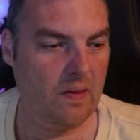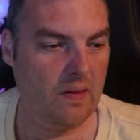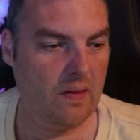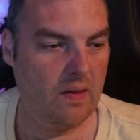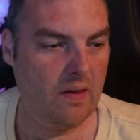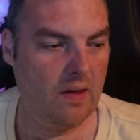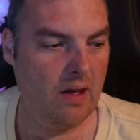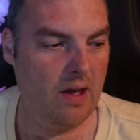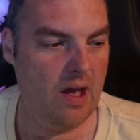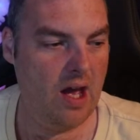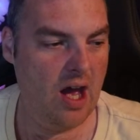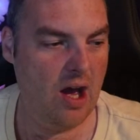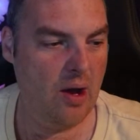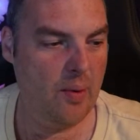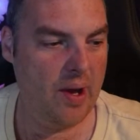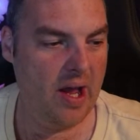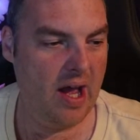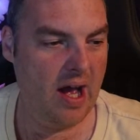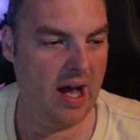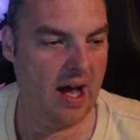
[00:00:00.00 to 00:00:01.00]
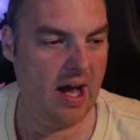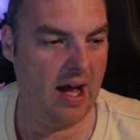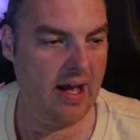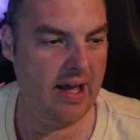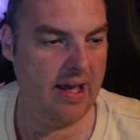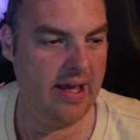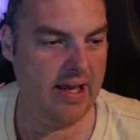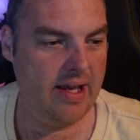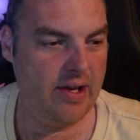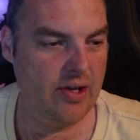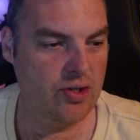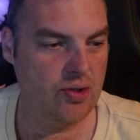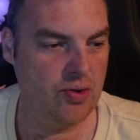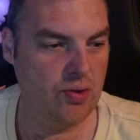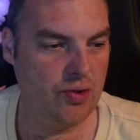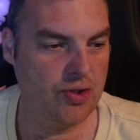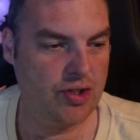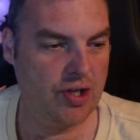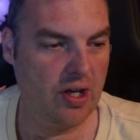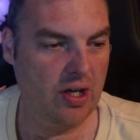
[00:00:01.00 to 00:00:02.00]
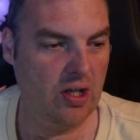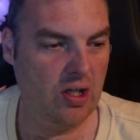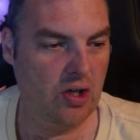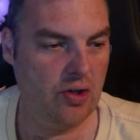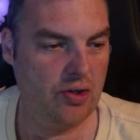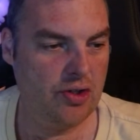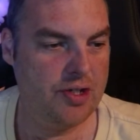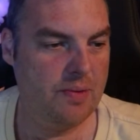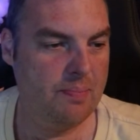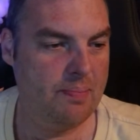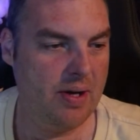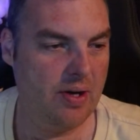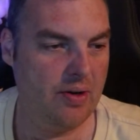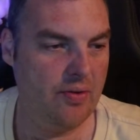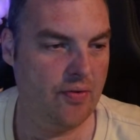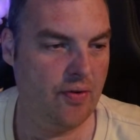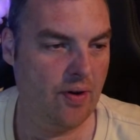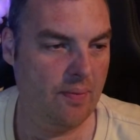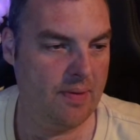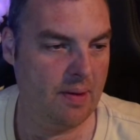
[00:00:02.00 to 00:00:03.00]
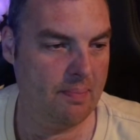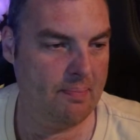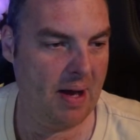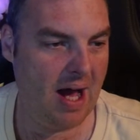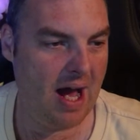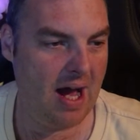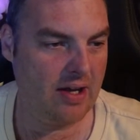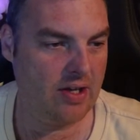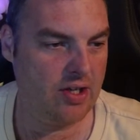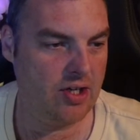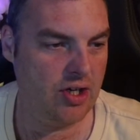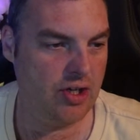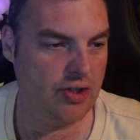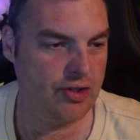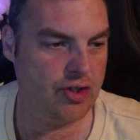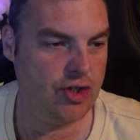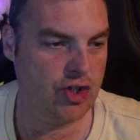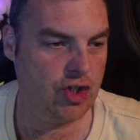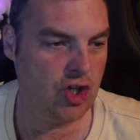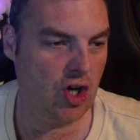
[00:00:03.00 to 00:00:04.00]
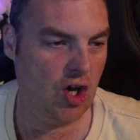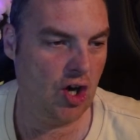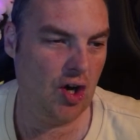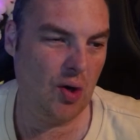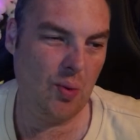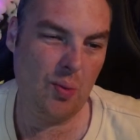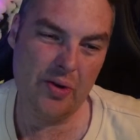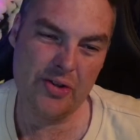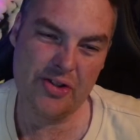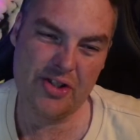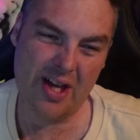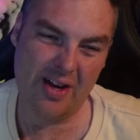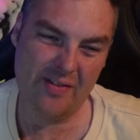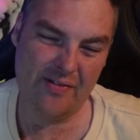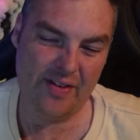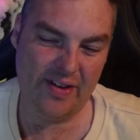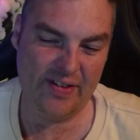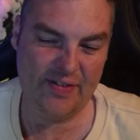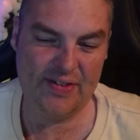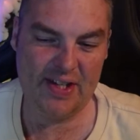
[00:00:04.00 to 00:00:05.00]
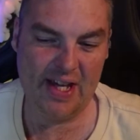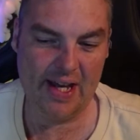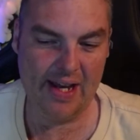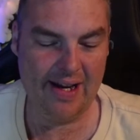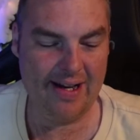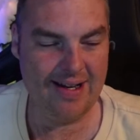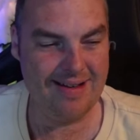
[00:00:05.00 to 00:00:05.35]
There we are. Eagles look to build from the back. Goes short. Was that 15?